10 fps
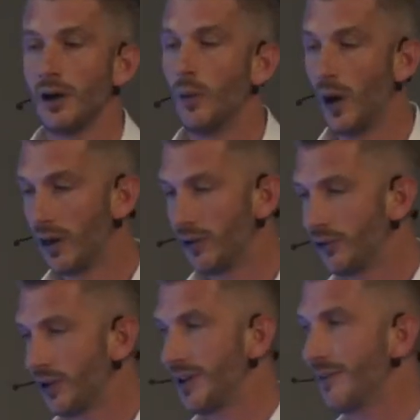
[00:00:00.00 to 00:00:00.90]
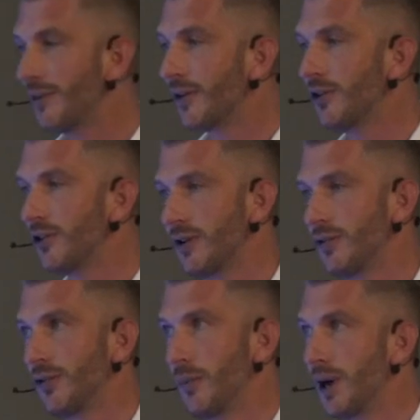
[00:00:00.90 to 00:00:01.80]
one of the significant
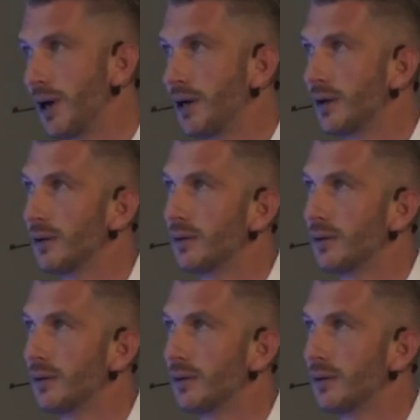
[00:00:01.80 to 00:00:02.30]
shifts for me